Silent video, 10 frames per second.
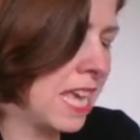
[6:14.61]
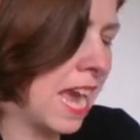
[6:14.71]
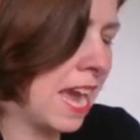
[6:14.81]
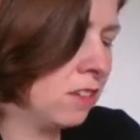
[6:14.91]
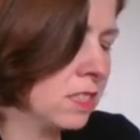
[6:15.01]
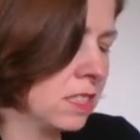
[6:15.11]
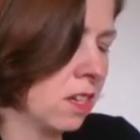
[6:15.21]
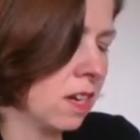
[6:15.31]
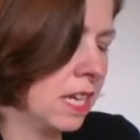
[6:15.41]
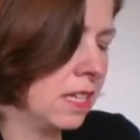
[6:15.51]

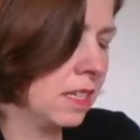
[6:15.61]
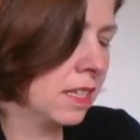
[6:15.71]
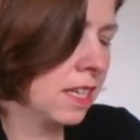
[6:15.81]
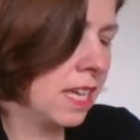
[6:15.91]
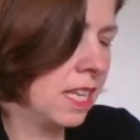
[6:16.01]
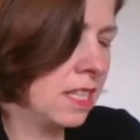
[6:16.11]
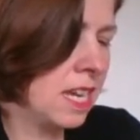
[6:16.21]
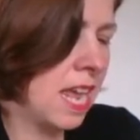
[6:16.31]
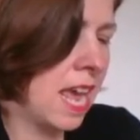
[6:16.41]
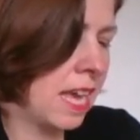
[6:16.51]
outside and
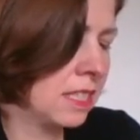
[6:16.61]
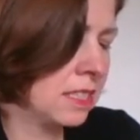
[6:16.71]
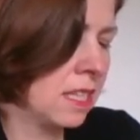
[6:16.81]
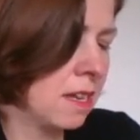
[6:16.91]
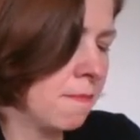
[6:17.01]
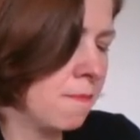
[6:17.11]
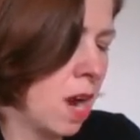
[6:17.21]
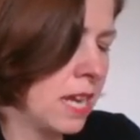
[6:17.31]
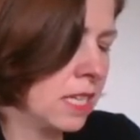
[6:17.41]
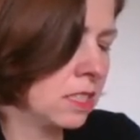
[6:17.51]
then x
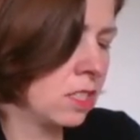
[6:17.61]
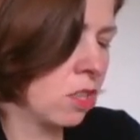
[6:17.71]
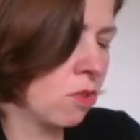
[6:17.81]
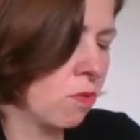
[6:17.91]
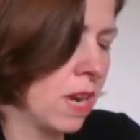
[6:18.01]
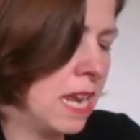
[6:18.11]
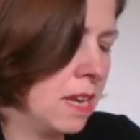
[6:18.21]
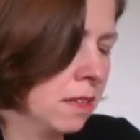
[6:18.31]
minus 3